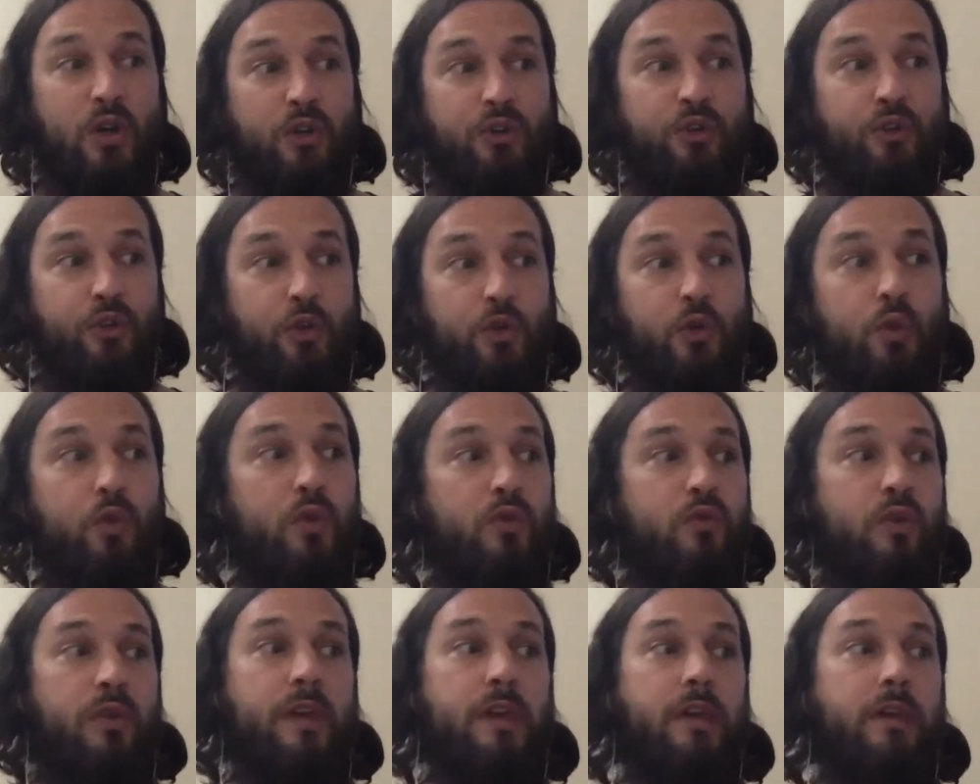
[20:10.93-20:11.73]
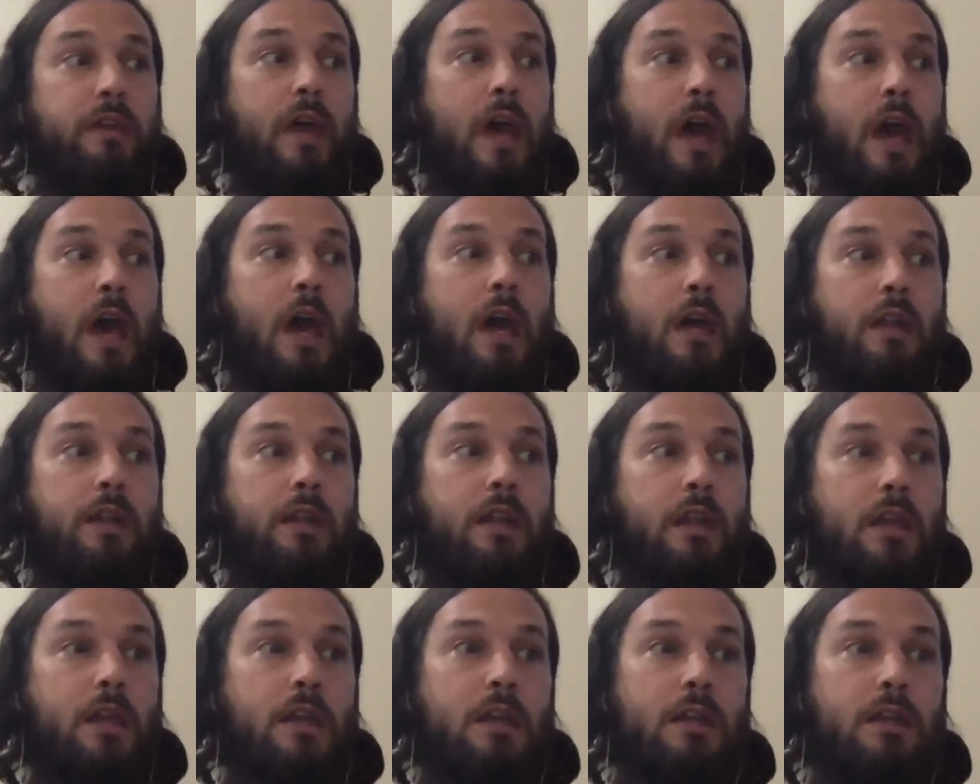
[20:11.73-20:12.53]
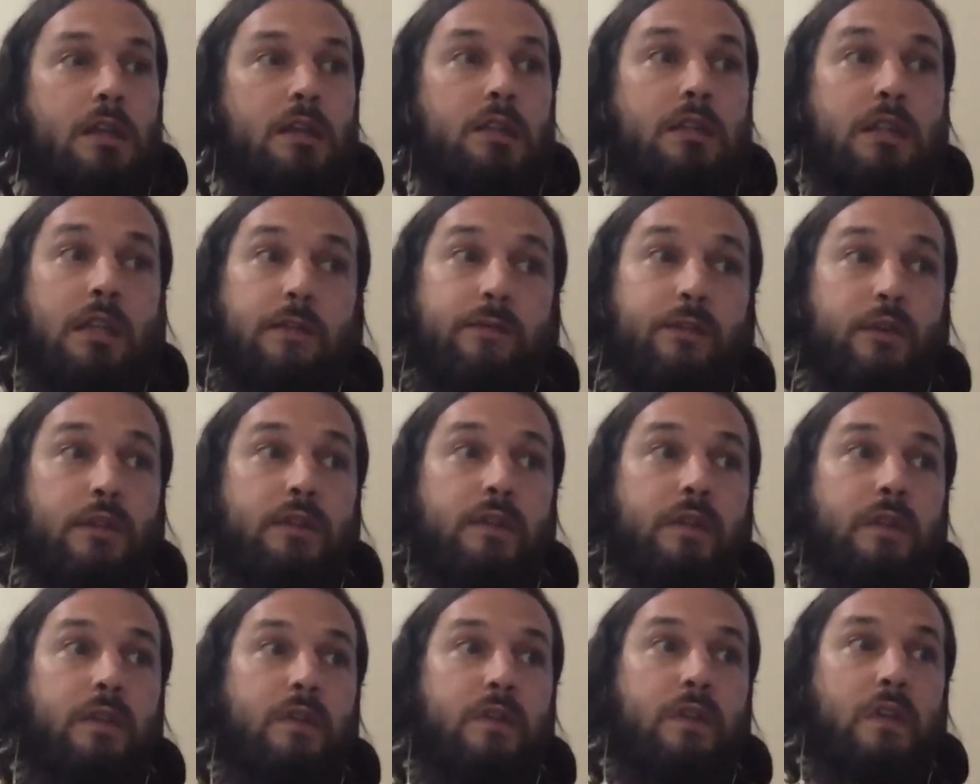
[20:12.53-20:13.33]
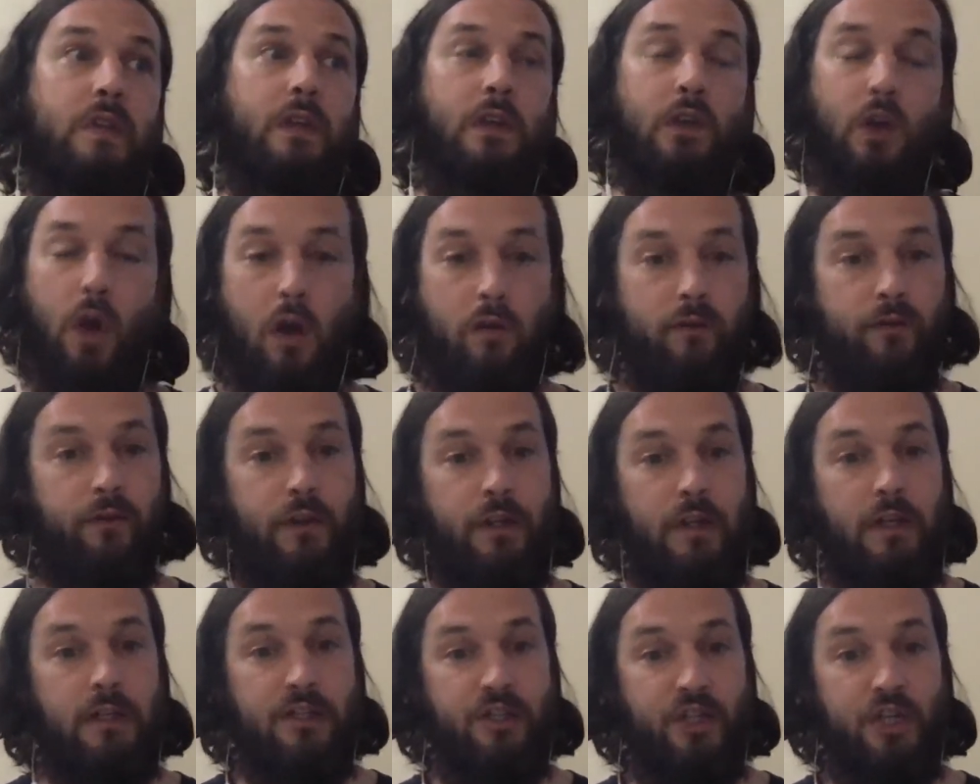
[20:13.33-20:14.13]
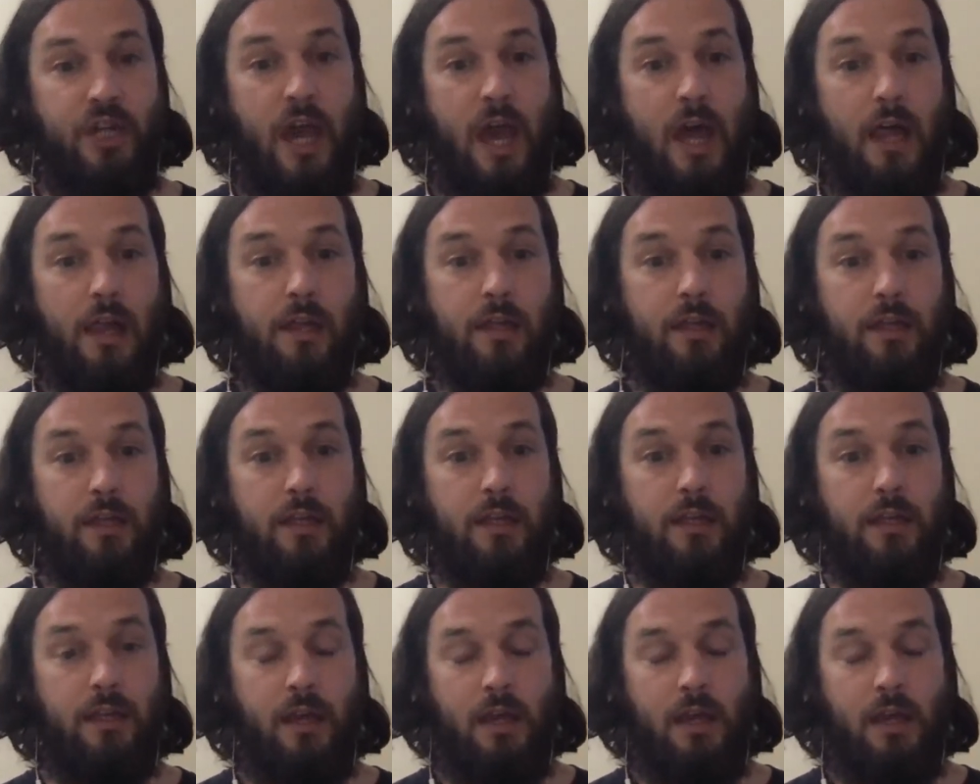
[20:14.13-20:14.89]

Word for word: do you think that the differences in confidentiality,